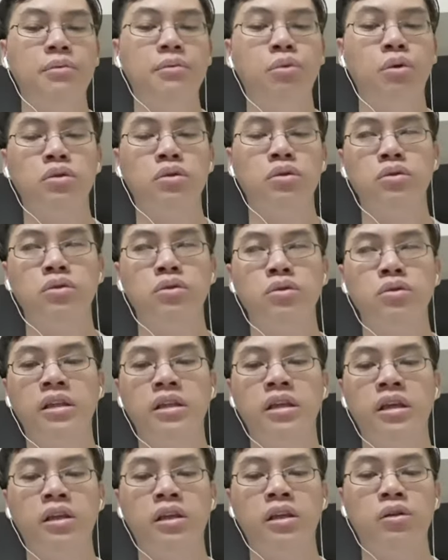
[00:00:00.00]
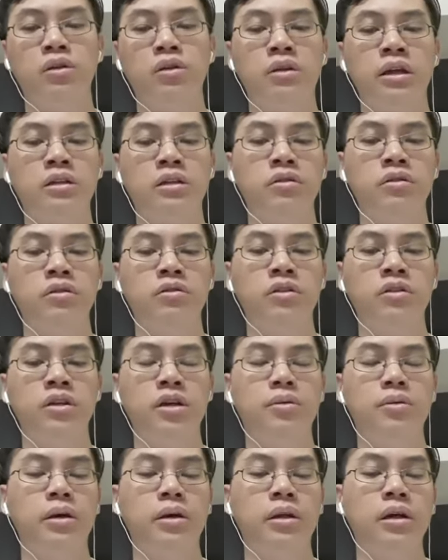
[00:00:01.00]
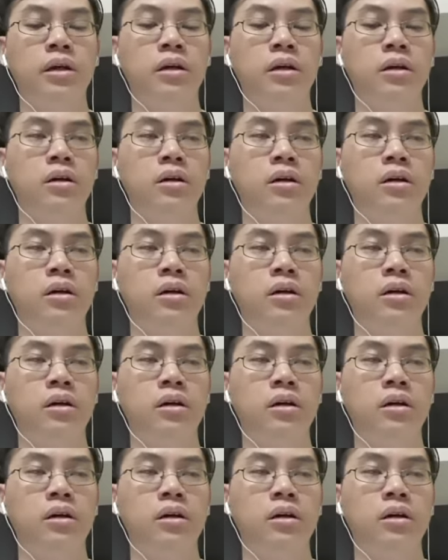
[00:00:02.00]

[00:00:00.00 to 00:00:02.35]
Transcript: book to dedicate to that sort of thing, but uh,